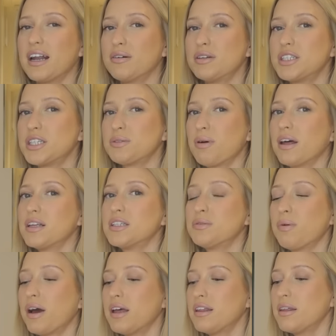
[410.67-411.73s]
I would just wear this
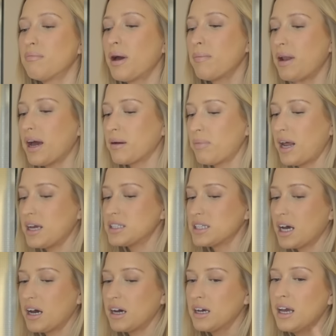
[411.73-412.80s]
with my black
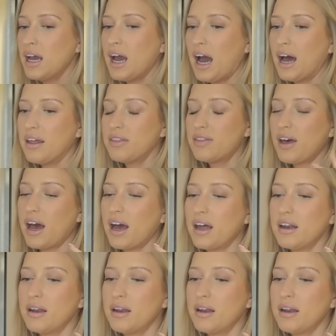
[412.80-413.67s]
blazer and then